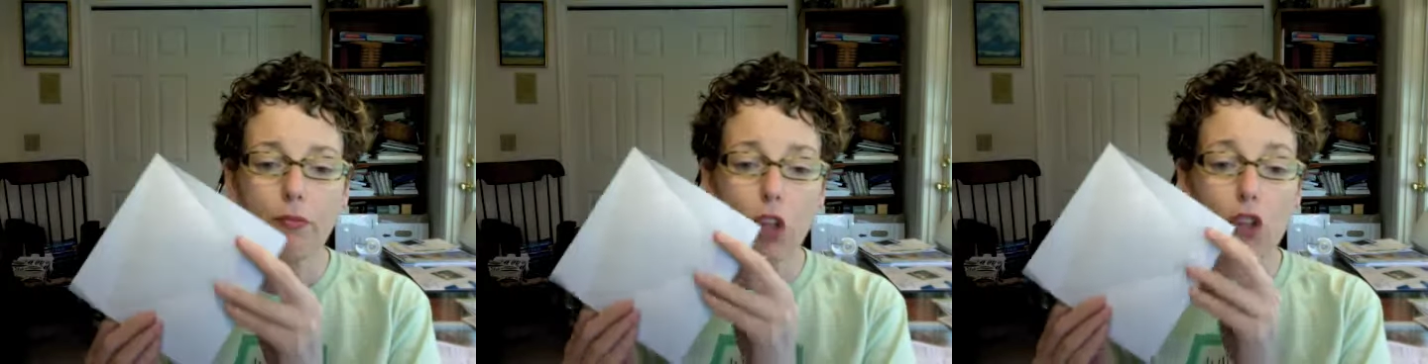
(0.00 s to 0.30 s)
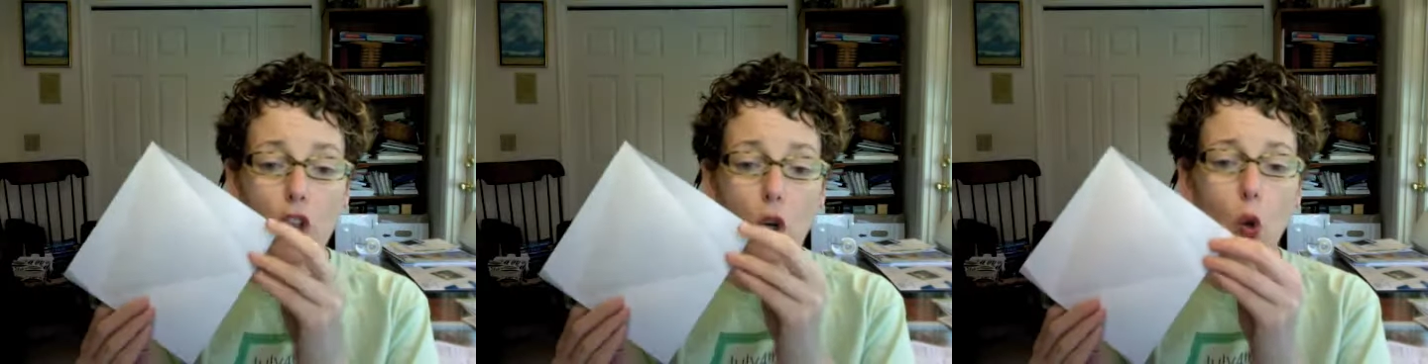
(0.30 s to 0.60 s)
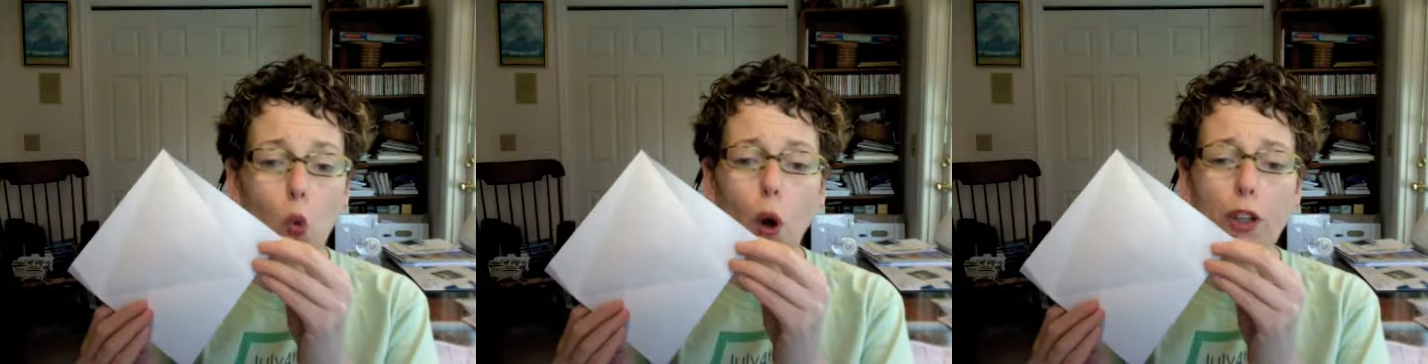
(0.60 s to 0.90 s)
So
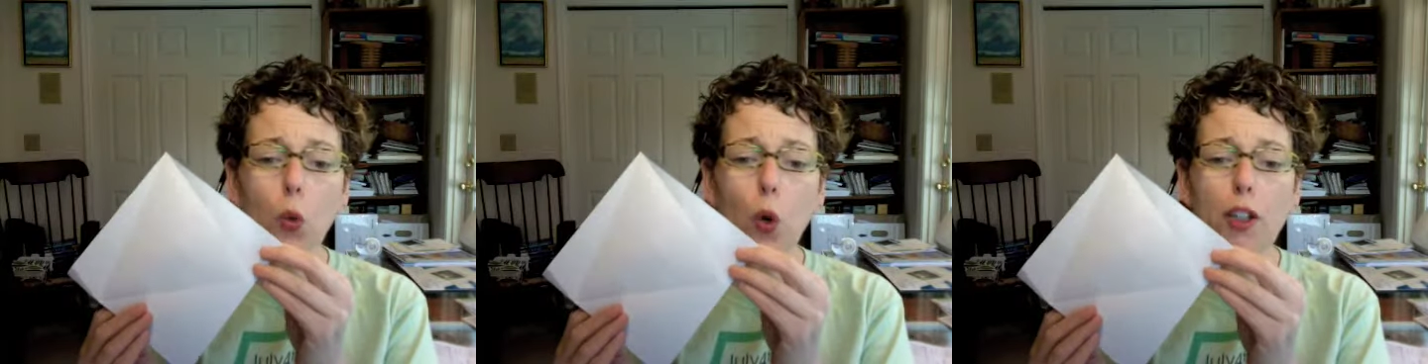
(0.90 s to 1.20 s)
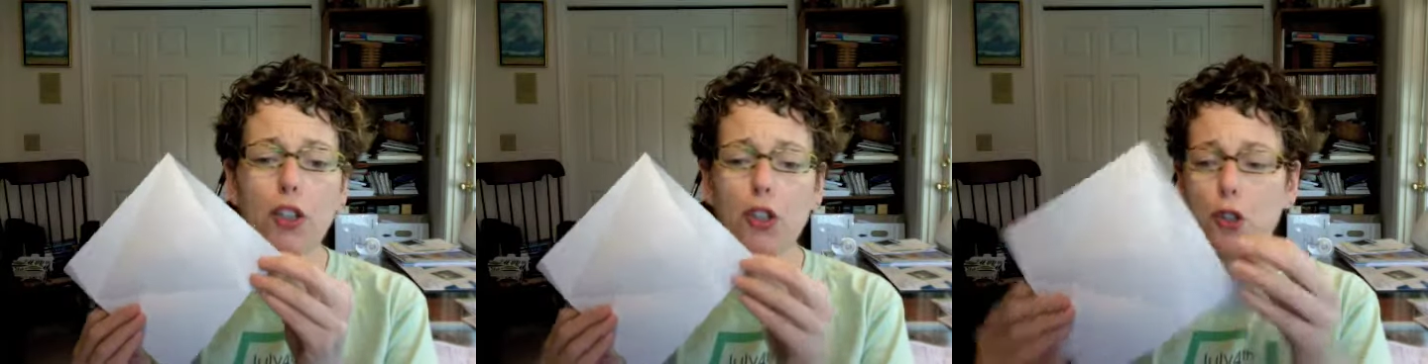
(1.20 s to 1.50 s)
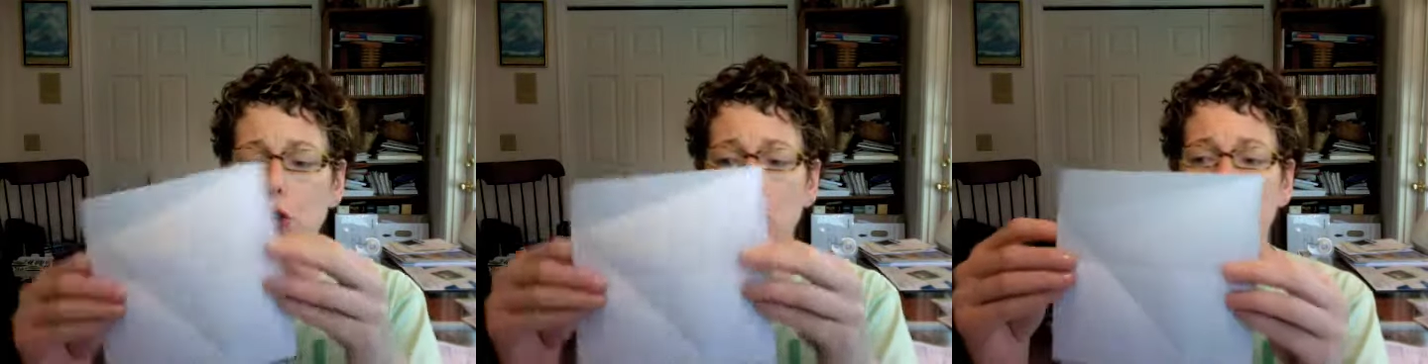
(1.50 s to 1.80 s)
what you want to
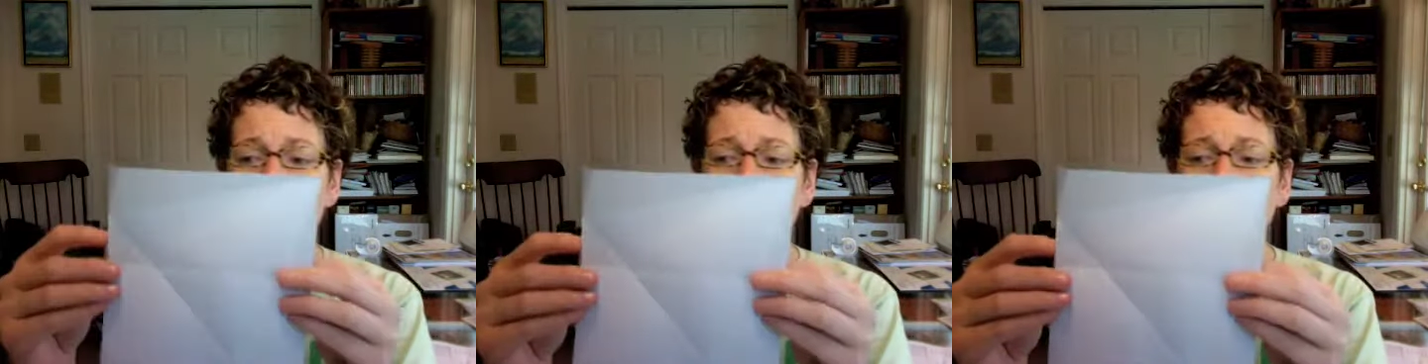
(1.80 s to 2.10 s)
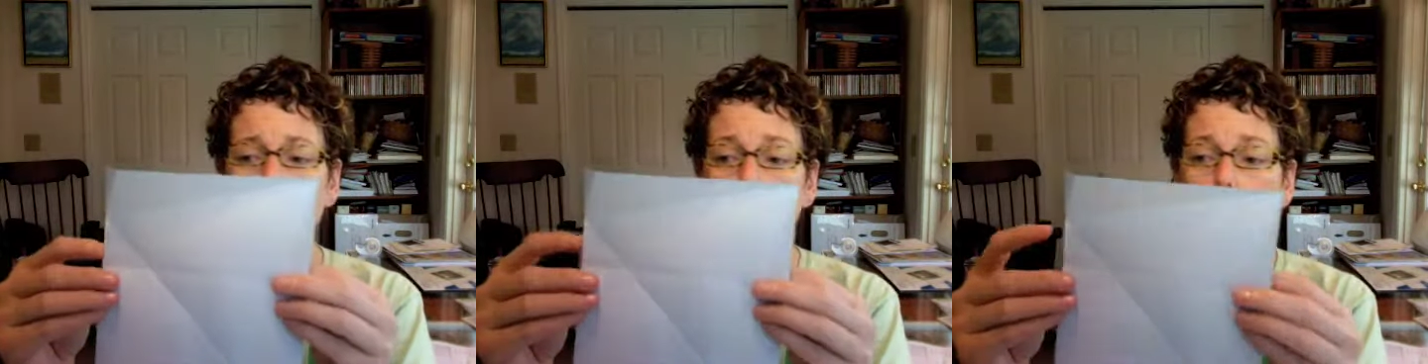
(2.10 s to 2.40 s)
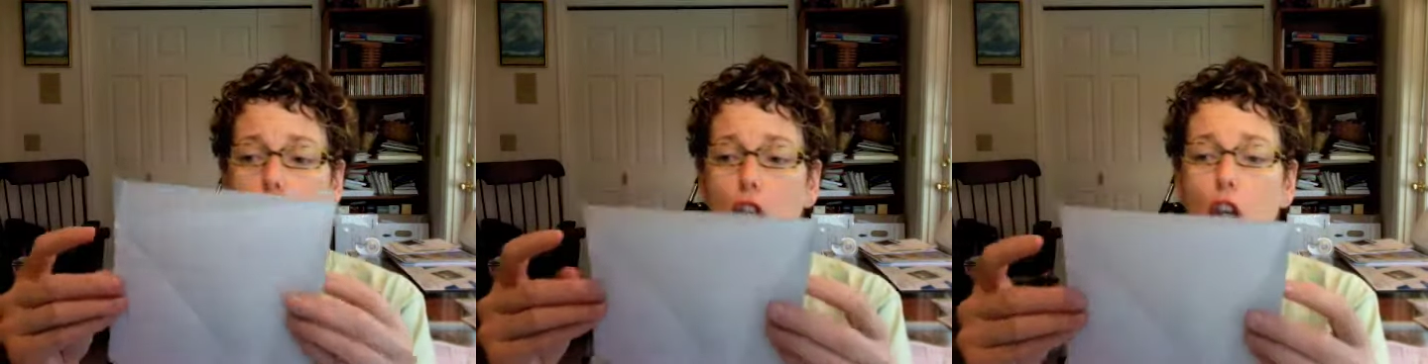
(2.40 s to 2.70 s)
do is
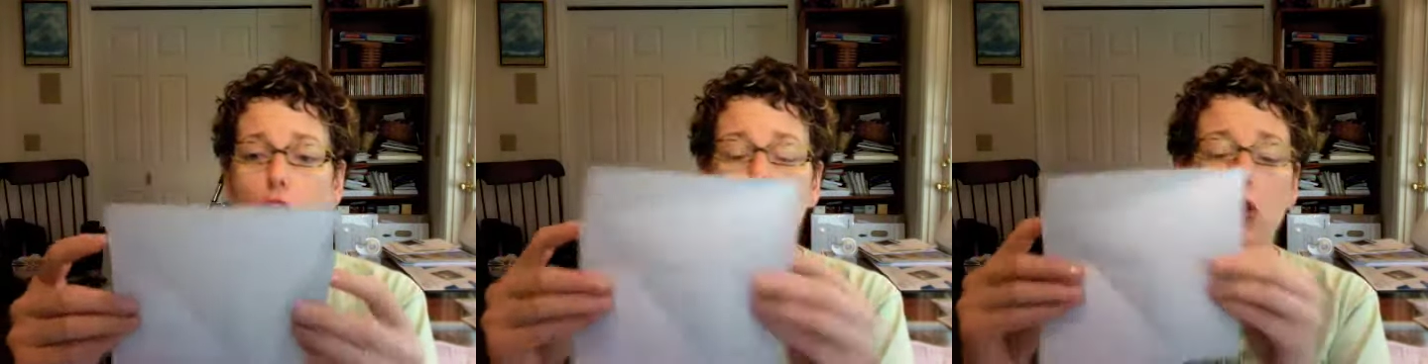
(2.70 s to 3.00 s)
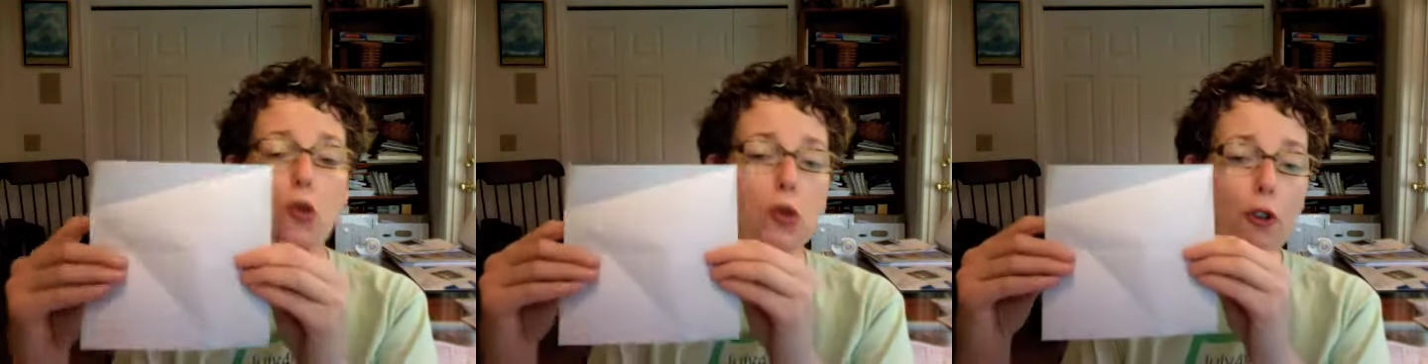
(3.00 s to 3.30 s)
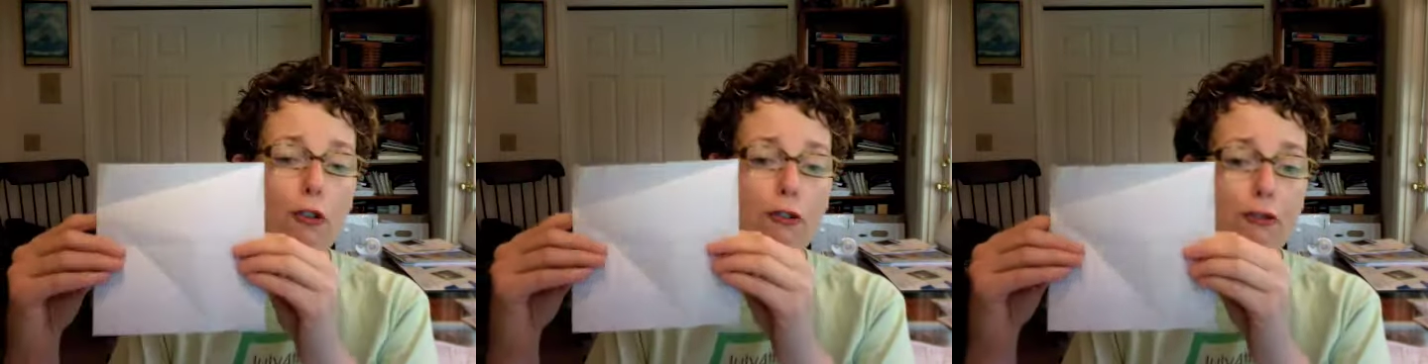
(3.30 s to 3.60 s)
first to
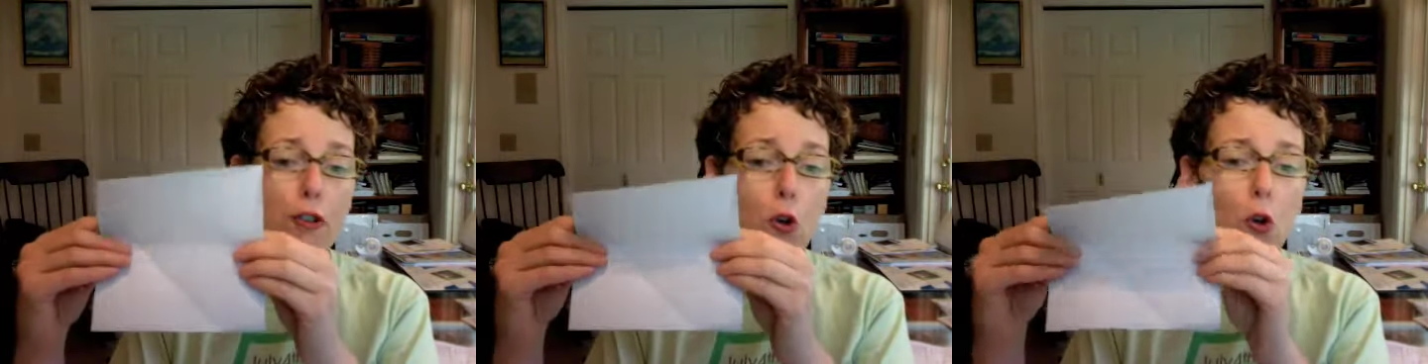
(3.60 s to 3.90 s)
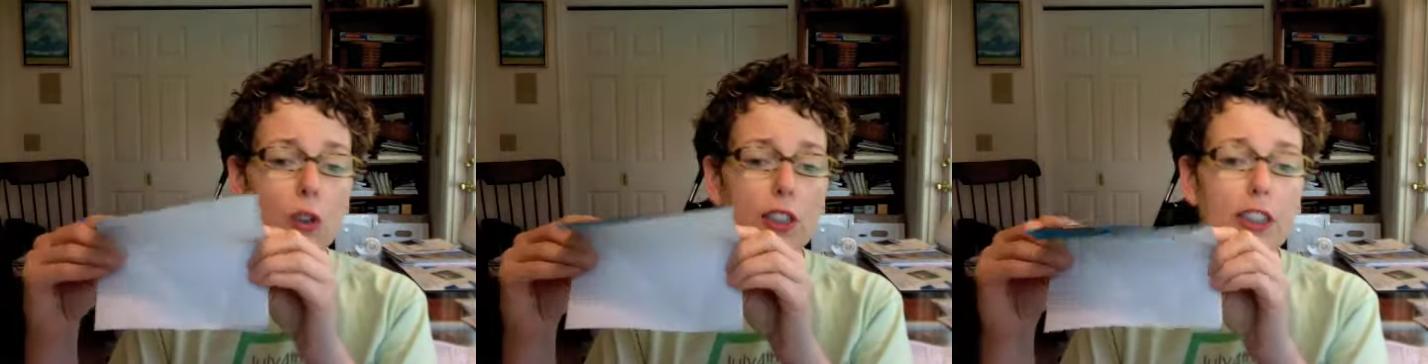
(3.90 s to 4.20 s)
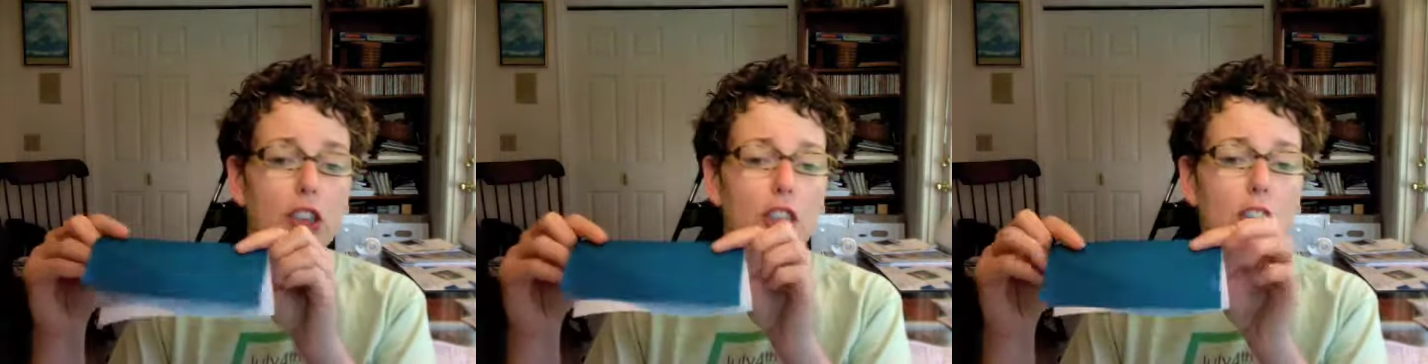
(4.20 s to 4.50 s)
fold
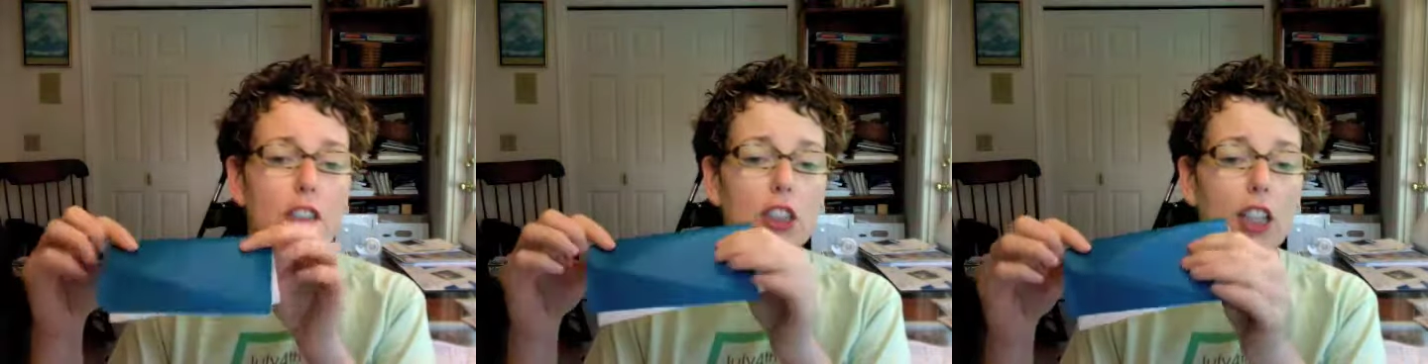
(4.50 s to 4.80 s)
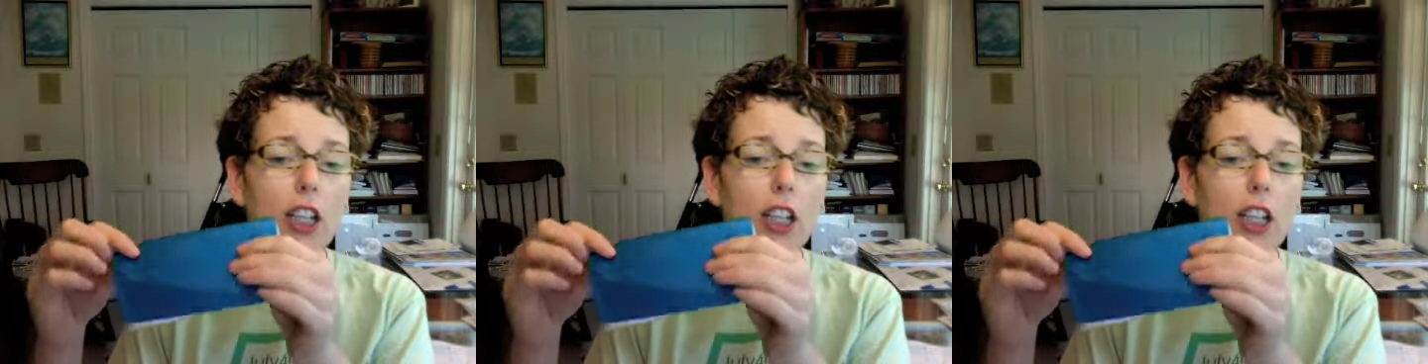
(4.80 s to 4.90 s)
it just